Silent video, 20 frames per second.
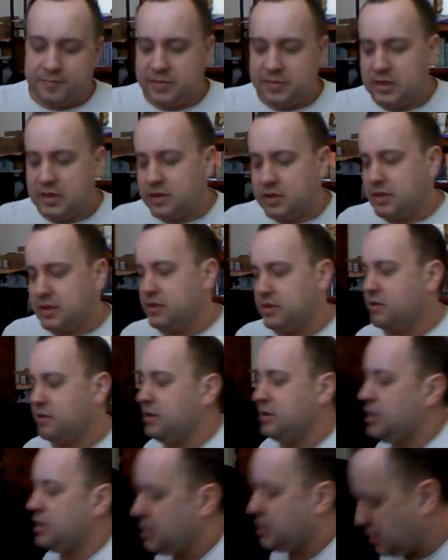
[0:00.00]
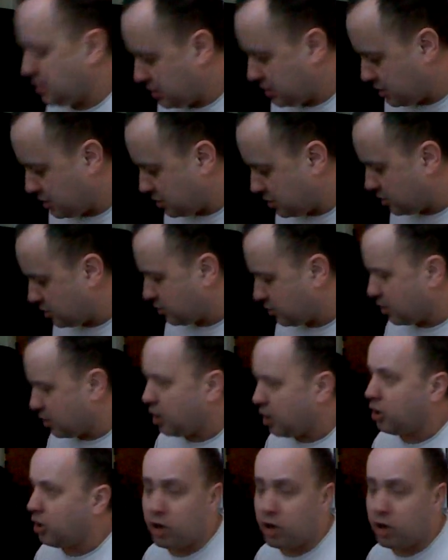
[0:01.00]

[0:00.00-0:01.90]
This is a